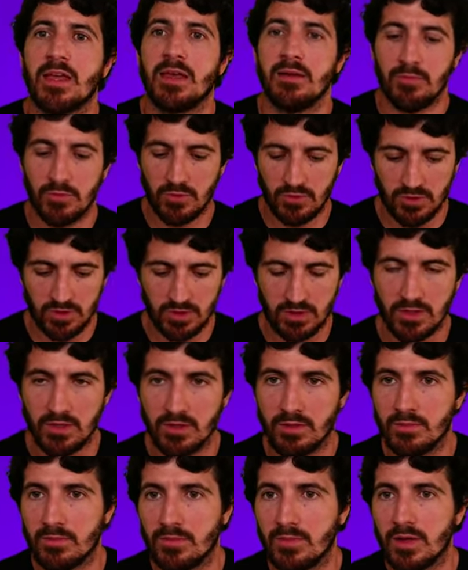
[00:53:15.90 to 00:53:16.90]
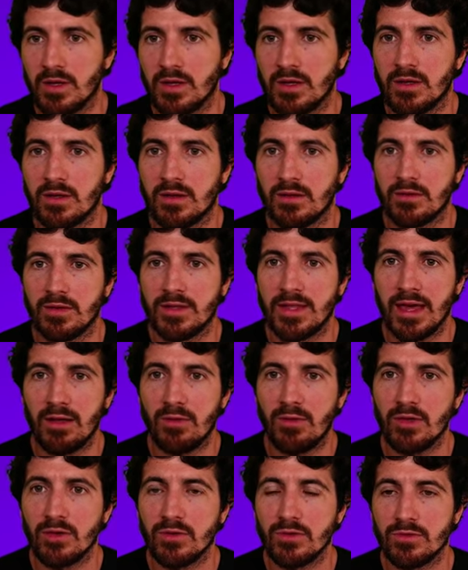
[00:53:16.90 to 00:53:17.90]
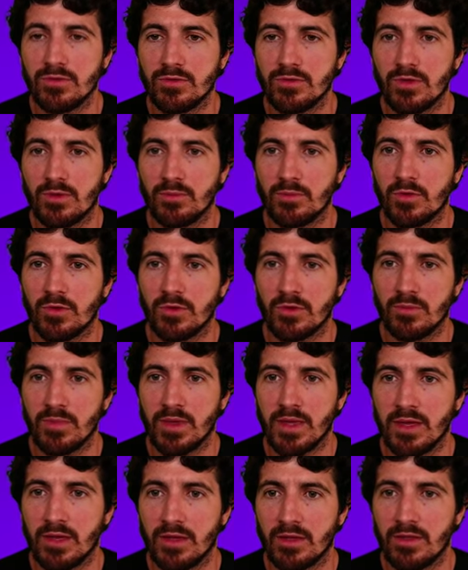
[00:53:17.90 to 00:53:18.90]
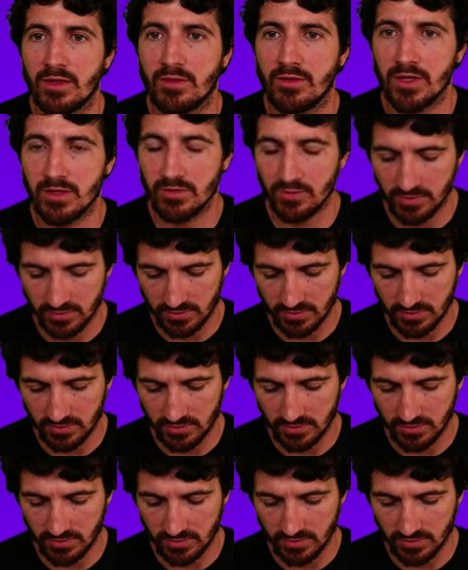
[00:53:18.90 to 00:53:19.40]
I'm gonna download, so I'm gonna make a directory.